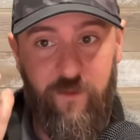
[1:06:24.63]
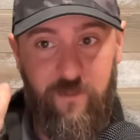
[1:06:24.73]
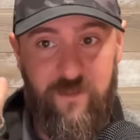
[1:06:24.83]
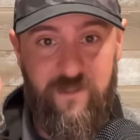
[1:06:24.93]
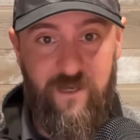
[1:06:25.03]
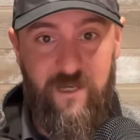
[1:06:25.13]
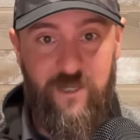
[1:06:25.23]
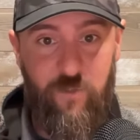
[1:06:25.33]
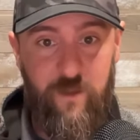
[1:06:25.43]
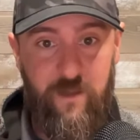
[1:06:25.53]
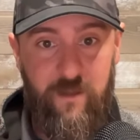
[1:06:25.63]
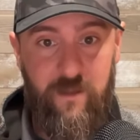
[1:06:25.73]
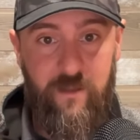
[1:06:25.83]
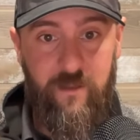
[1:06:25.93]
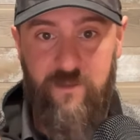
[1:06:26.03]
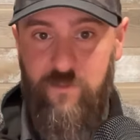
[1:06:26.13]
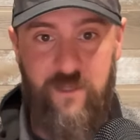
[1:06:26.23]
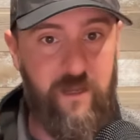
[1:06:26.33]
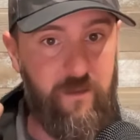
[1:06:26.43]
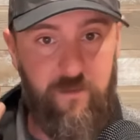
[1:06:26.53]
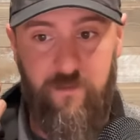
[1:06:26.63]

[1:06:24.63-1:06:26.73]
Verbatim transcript: them to send it to me because it was like